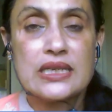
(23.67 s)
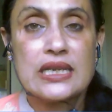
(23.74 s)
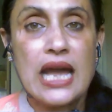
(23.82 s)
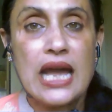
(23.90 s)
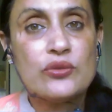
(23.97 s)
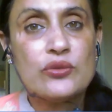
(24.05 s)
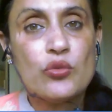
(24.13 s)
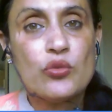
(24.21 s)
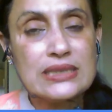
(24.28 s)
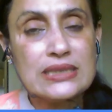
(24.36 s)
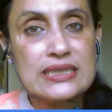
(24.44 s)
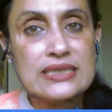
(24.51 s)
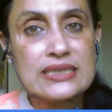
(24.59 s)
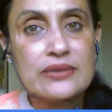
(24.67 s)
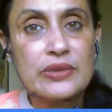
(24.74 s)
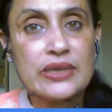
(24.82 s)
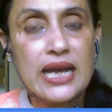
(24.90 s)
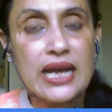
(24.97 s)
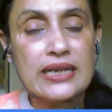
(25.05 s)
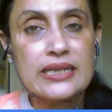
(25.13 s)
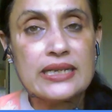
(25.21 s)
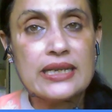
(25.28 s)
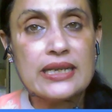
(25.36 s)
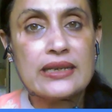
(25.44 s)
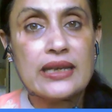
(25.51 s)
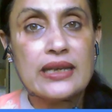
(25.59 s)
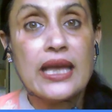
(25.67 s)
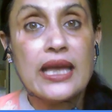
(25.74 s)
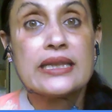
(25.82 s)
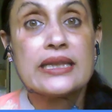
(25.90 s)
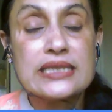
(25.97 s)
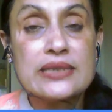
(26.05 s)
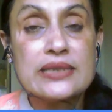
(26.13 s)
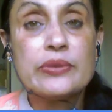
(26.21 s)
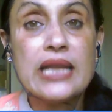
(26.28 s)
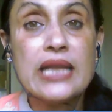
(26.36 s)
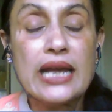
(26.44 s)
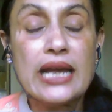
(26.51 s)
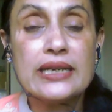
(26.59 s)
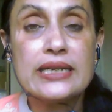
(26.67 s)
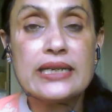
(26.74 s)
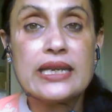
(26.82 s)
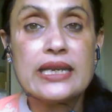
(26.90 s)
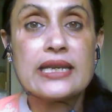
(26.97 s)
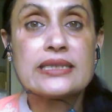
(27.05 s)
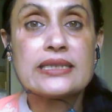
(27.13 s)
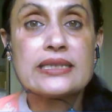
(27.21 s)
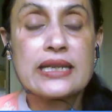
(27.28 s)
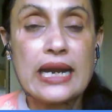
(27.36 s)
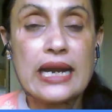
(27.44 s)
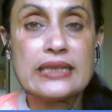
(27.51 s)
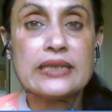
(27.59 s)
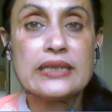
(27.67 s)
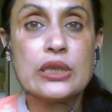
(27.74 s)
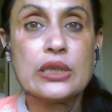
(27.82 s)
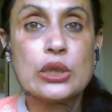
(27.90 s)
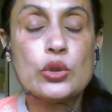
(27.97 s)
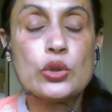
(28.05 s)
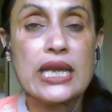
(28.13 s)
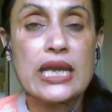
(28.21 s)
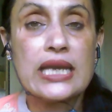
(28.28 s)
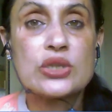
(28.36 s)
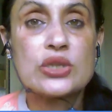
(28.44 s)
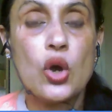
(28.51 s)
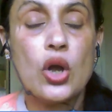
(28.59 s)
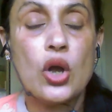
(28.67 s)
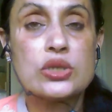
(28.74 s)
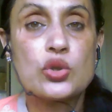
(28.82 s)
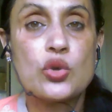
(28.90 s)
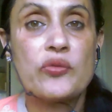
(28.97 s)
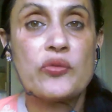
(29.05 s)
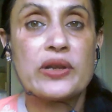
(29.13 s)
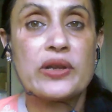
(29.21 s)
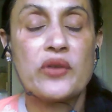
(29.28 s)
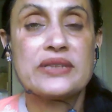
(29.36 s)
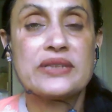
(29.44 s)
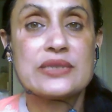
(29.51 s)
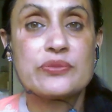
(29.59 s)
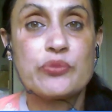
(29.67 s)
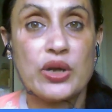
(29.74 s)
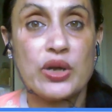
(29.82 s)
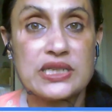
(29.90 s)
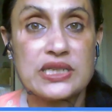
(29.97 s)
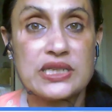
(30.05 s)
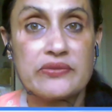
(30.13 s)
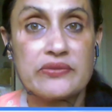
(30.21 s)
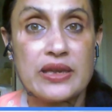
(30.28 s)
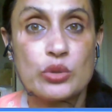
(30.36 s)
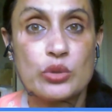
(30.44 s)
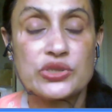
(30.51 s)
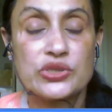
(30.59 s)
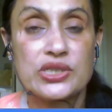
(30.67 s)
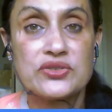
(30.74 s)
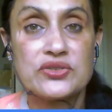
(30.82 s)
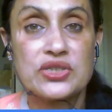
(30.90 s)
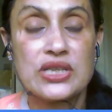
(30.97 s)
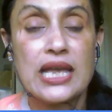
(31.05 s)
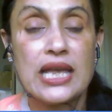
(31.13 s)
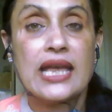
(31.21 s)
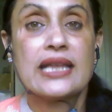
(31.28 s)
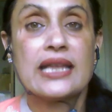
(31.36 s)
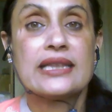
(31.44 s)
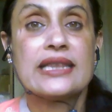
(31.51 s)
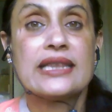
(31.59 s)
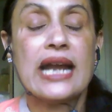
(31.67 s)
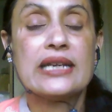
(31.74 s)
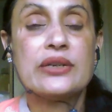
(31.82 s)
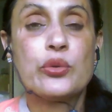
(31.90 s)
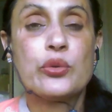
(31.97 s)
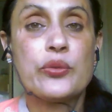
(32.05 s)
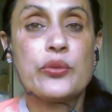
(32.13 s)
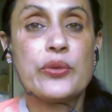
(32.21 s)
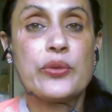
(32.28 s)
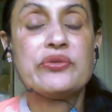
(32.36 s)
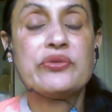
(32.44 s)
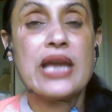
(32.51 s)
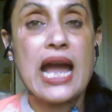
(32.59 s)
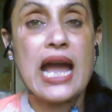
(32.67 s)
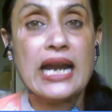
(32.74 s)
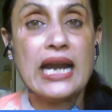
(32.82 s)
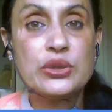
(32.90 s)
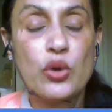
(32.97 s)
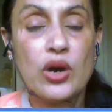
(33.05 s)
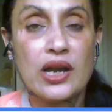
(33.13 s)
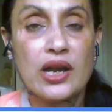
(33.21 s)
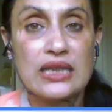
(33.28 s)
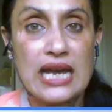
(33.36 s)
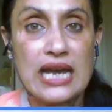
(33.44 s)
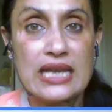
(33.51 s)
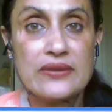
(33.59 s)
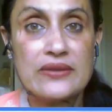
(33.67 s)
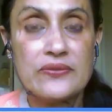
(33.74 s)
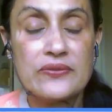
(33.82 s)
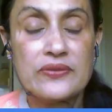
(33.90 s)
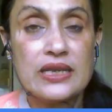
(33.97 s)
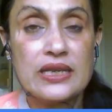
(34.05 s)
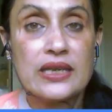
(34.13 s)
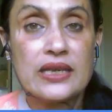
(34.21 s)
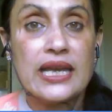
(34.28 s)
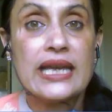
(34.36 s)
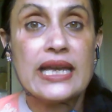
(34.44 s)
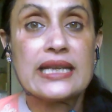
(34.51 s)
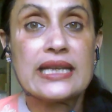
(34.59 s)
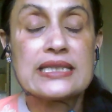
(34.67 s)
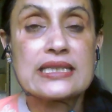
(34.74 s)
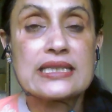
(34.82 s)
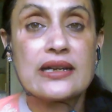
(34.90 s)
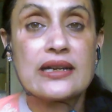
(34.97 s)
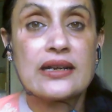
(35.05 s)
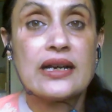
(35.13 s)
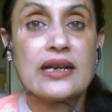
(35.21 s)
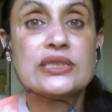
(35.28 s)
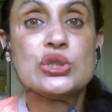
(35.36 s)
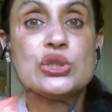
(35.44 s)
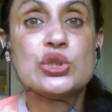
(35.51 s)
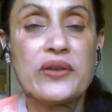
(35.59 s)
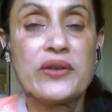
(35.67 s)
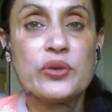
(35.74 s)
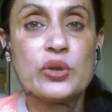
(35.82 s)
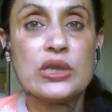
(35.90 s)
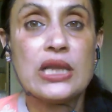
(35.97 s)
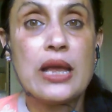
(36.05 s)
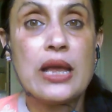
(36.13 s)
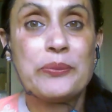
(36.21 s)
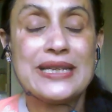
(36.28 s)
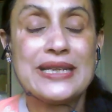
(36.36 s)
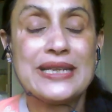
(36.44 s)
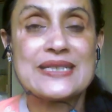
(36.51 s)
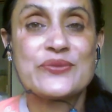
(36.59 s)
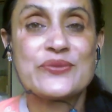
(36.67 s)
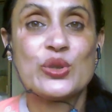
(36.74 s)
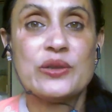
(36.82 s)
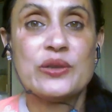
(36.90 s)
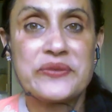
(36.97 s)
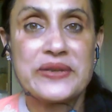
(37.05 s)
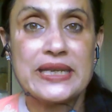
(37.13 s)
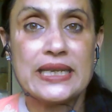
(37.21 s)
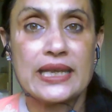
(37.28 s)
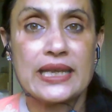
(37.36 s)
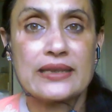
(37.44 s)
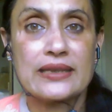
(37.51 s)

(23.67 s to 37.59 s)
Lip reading: And what's the similarity? The similarity is gratitude is also one of these positive emotions that when we add to our life, it's a joyful, blissful feeling.